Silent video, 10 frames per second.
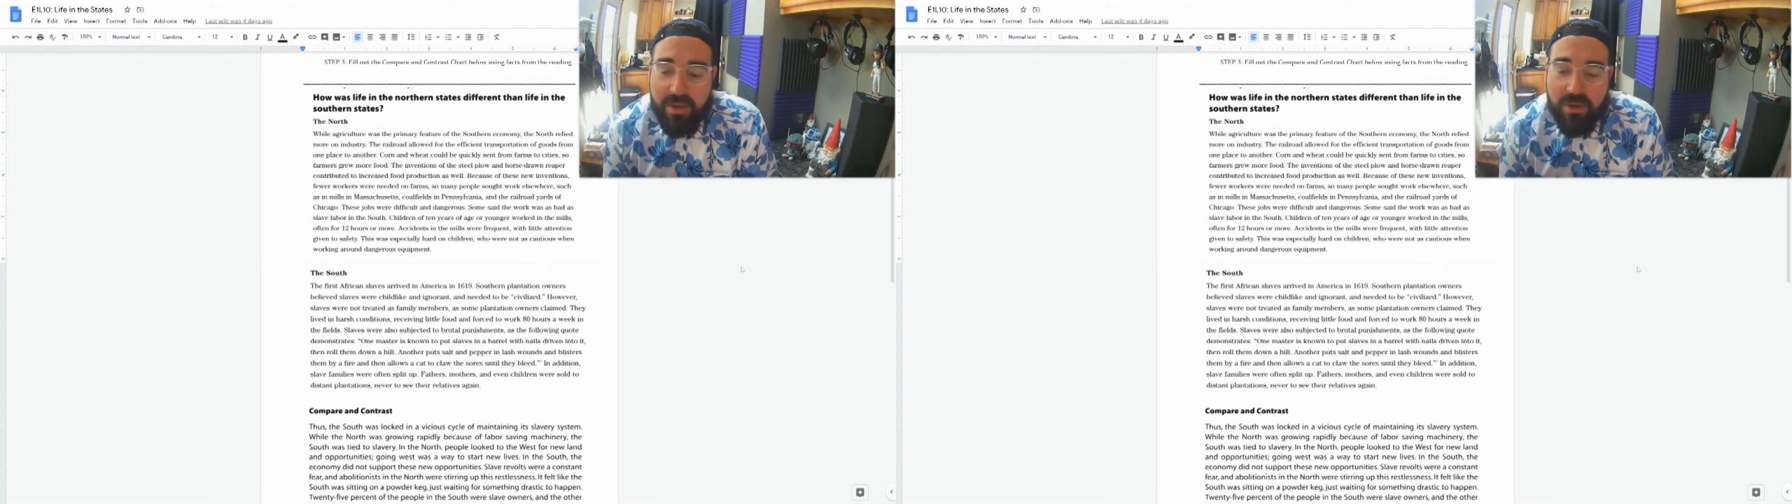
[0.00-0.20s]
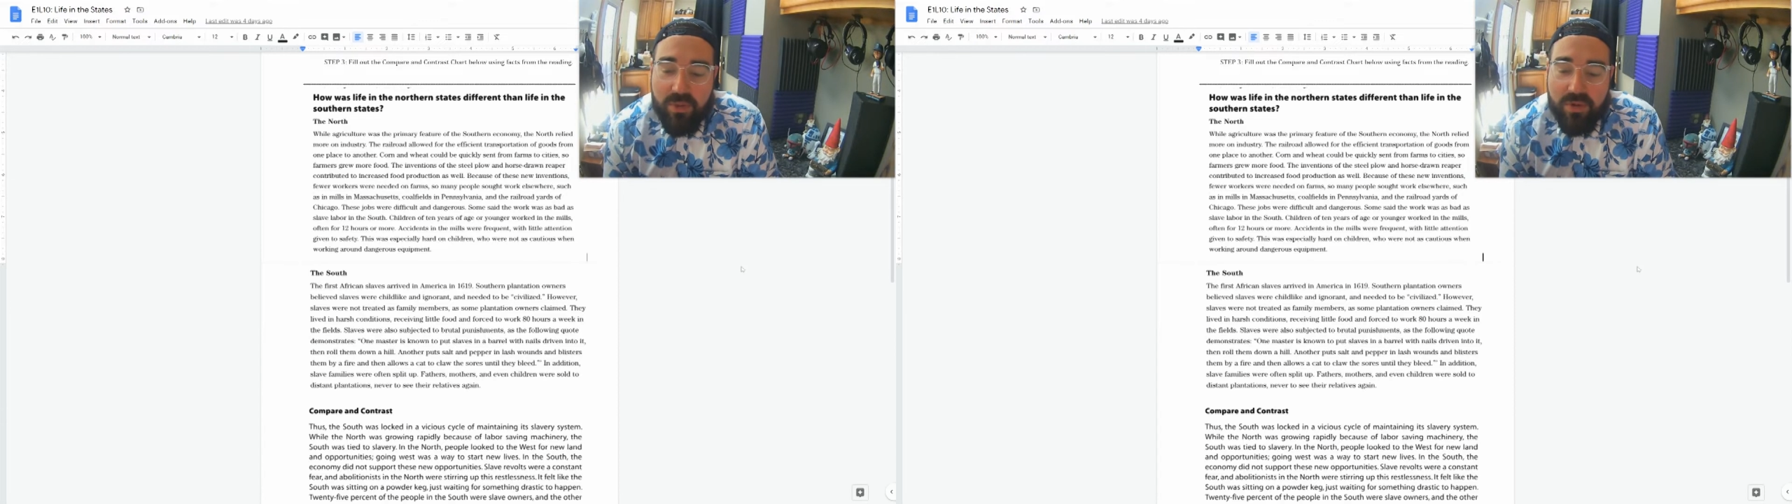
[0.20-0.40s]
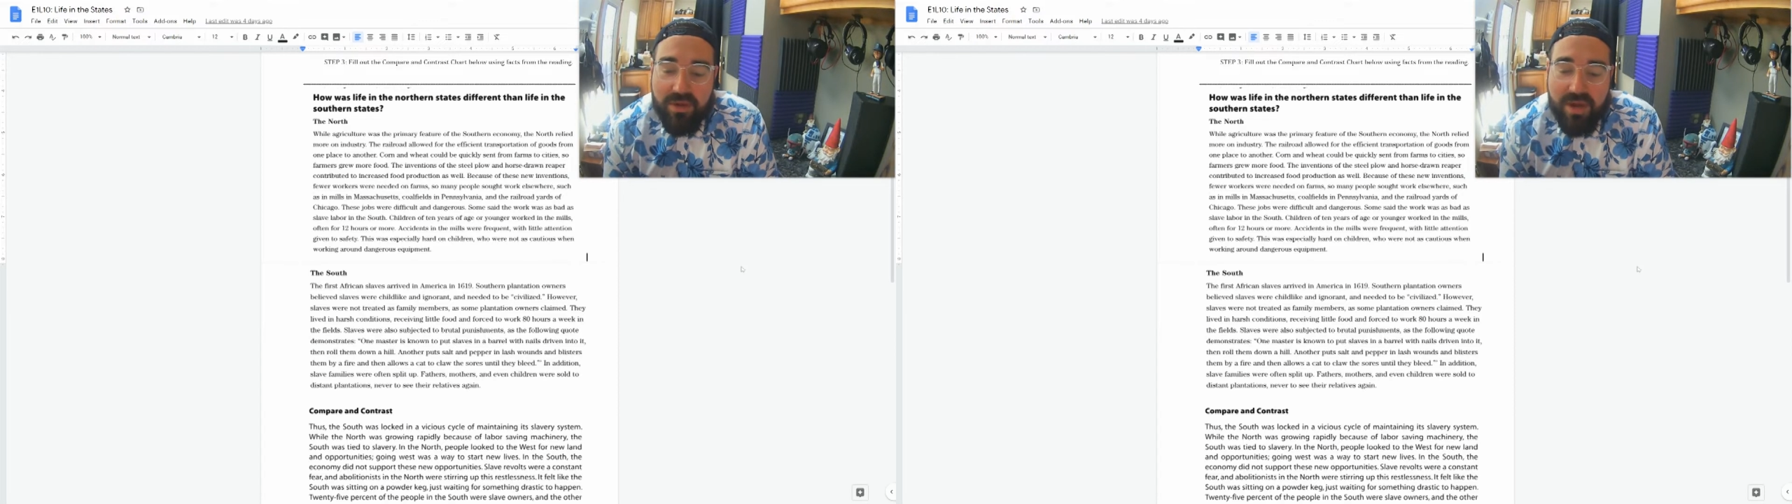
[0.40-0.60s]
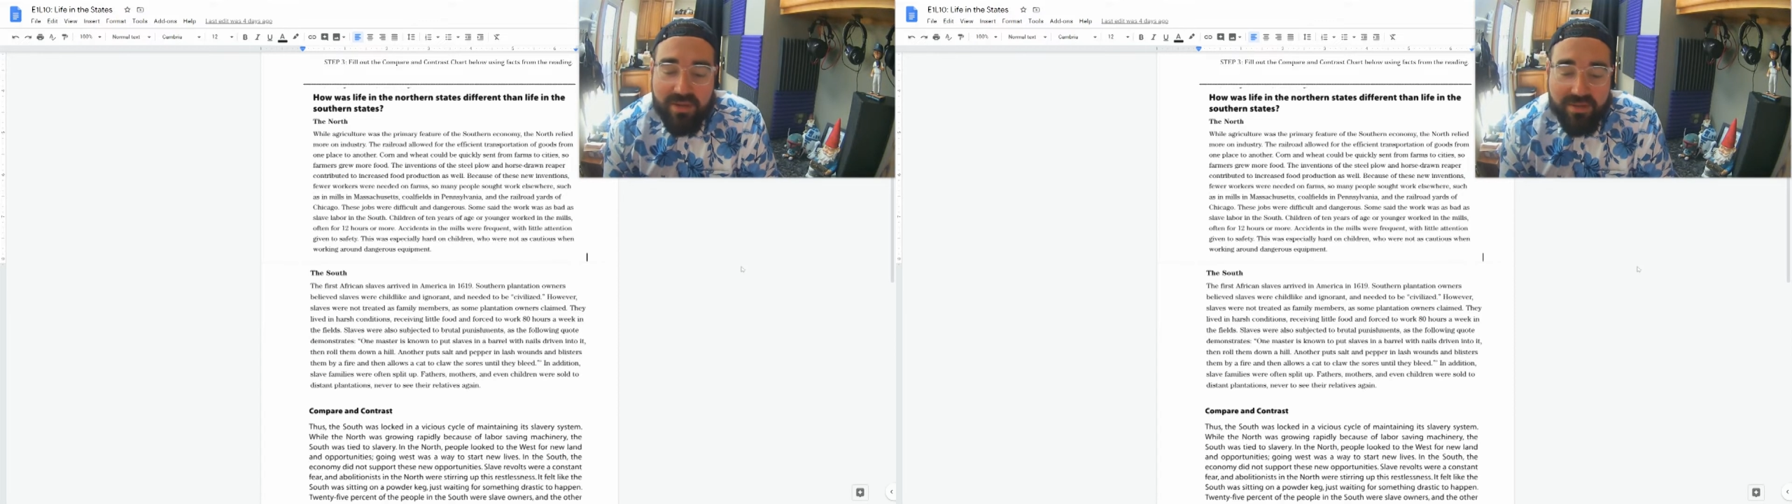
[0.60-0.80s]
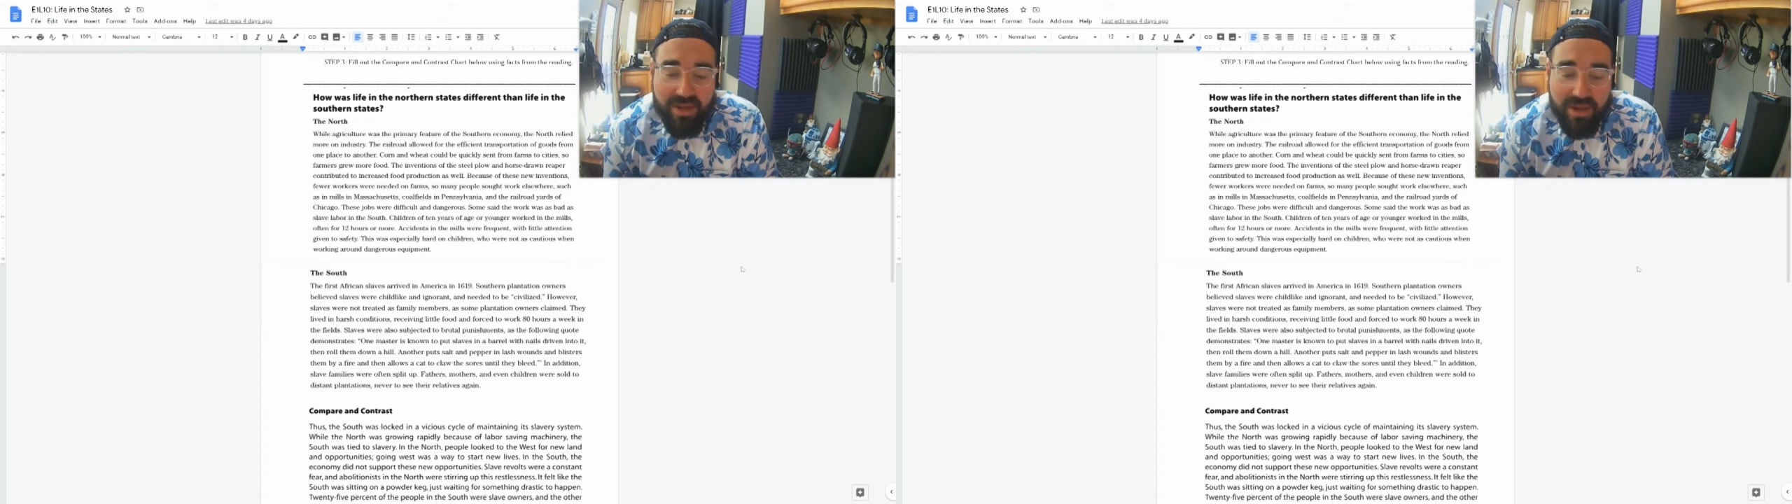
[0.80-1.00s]
who were not
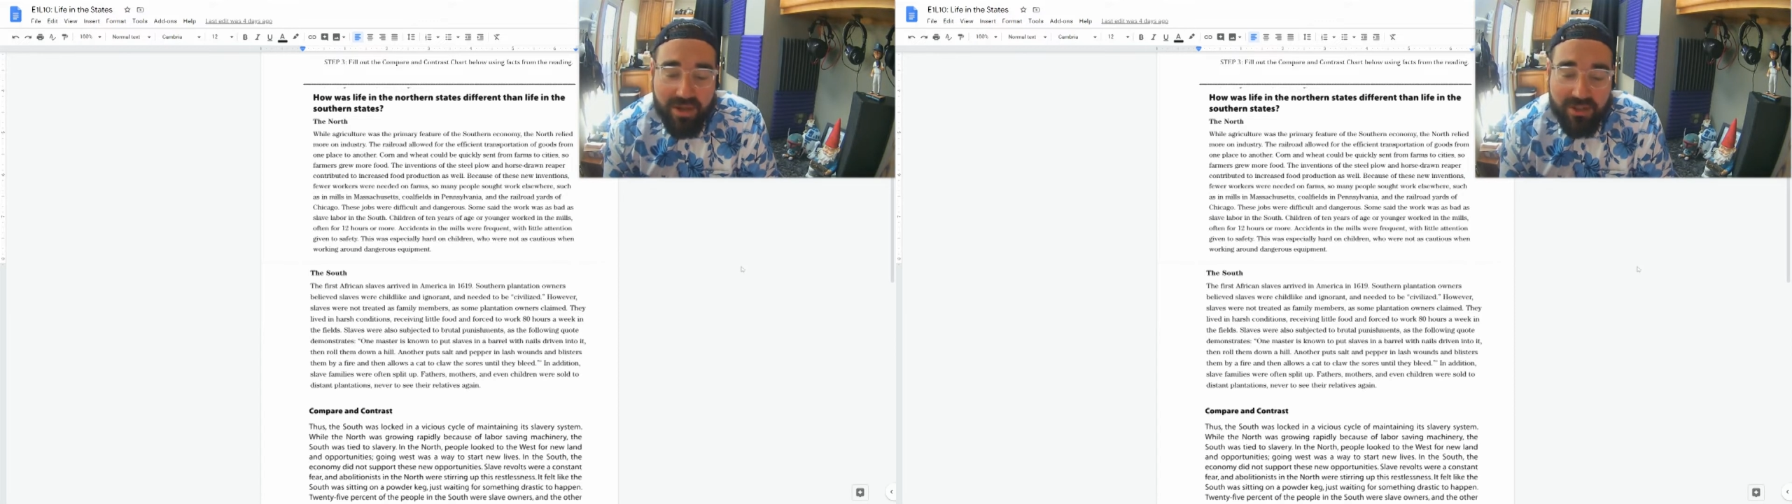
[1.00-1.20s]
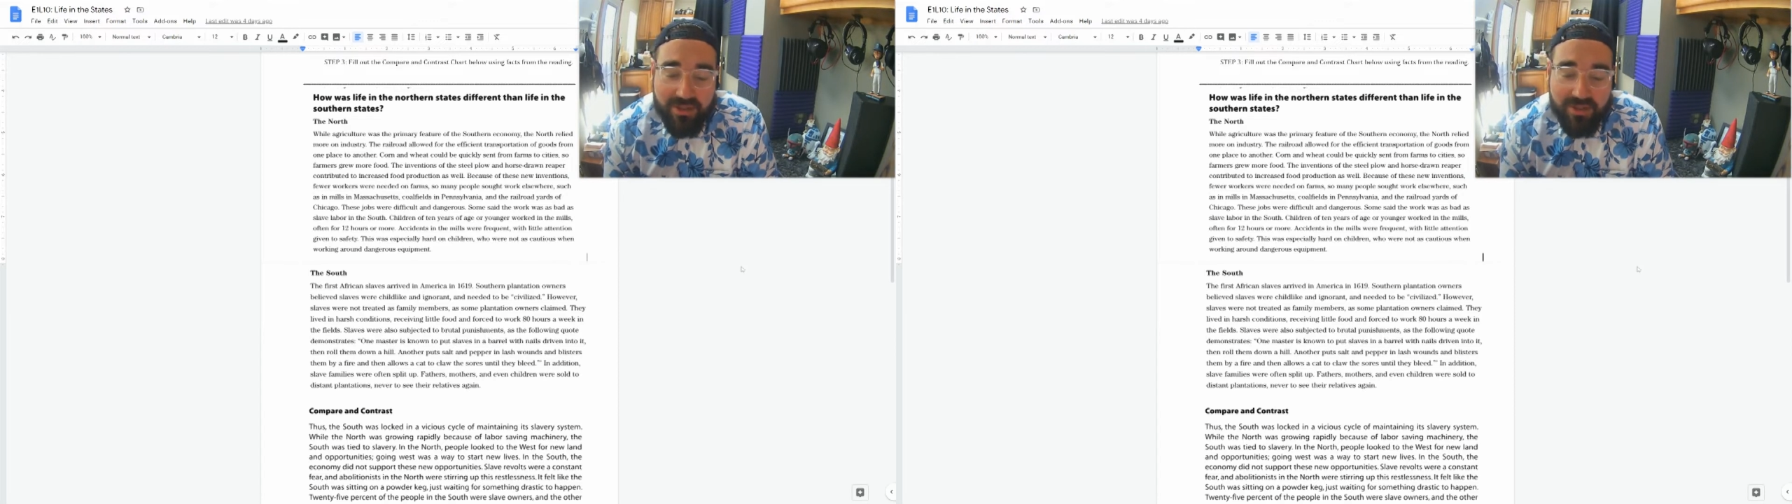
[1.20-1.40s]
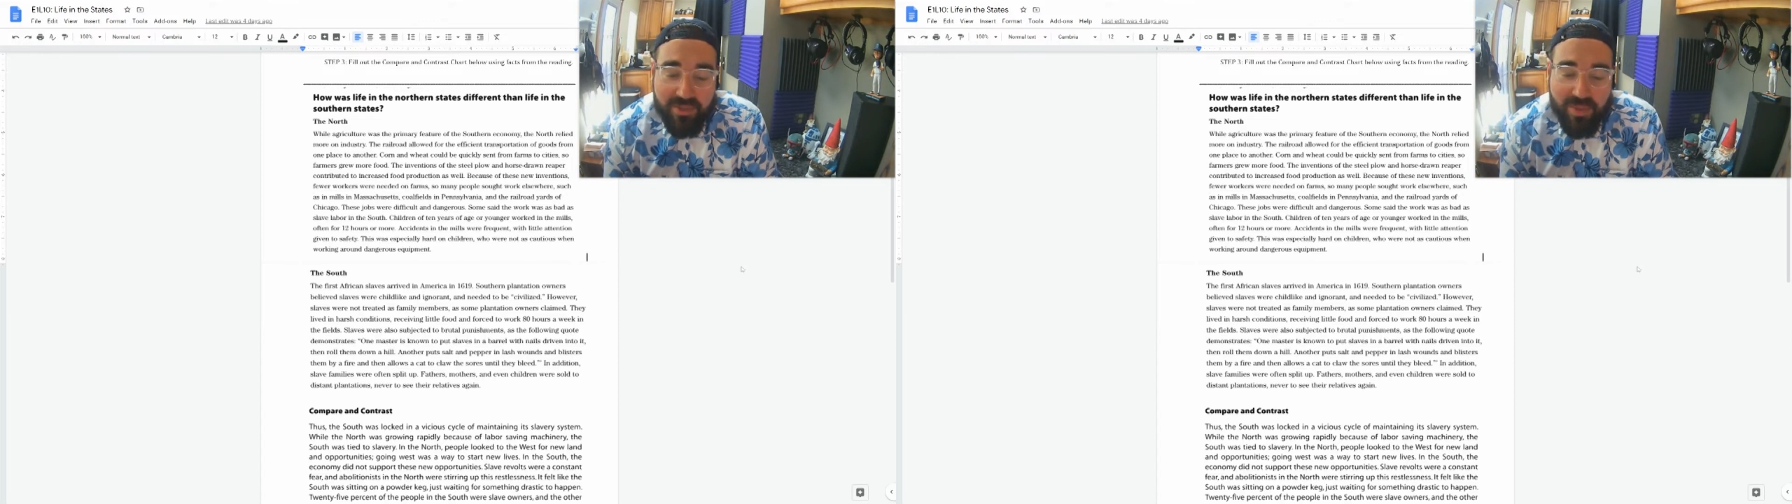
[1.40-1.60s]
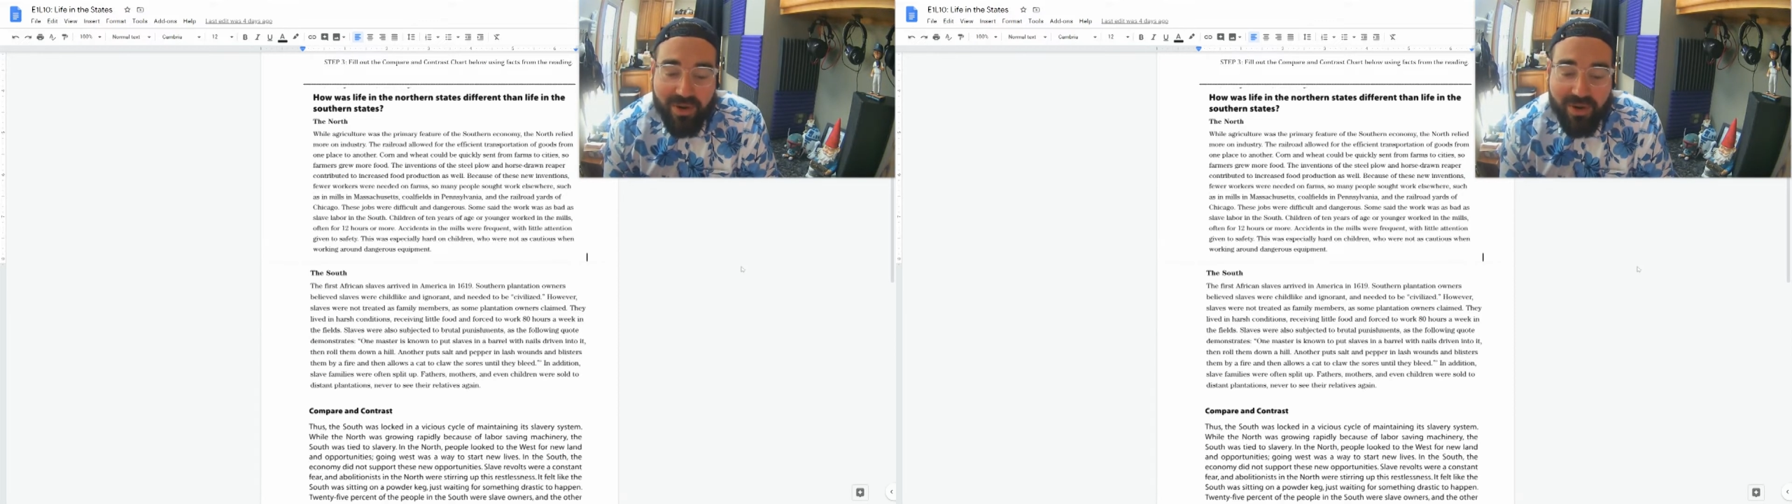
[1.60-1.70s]
as cautious when